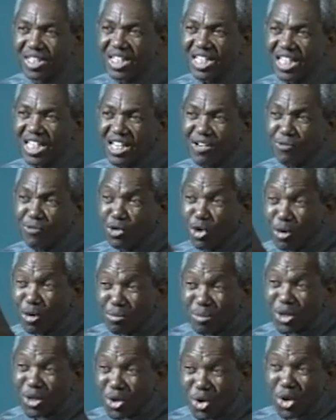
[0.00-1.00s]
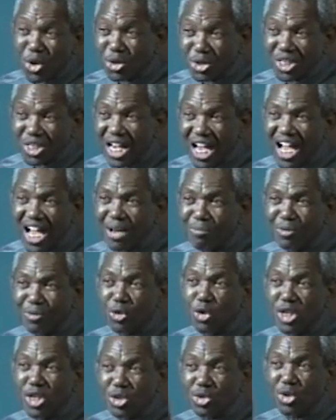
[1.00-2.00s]
If not because I'm
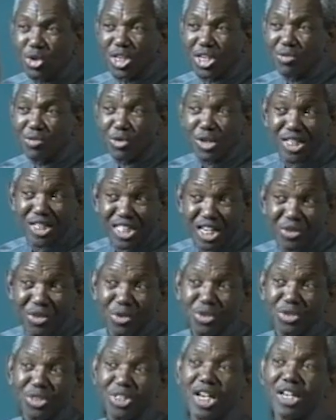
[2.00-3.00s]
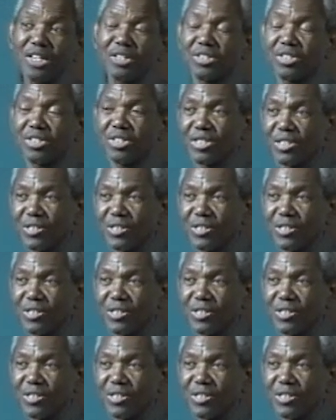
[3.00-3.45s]
going to give you a second chance,